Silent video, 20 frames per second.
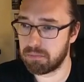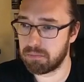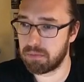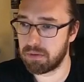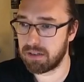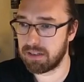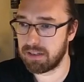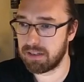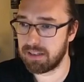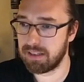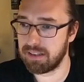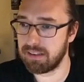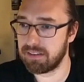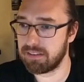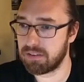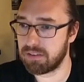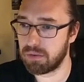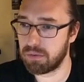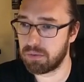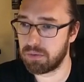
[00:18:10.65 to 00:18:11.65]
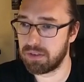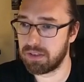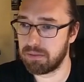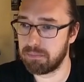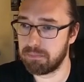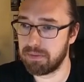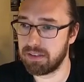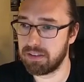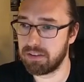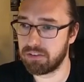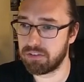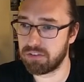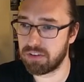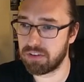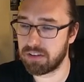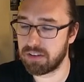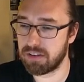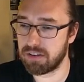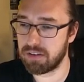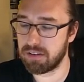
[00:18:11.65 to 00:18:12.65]
placeholder
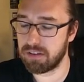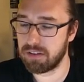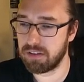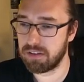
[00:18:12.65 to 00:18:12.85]
manager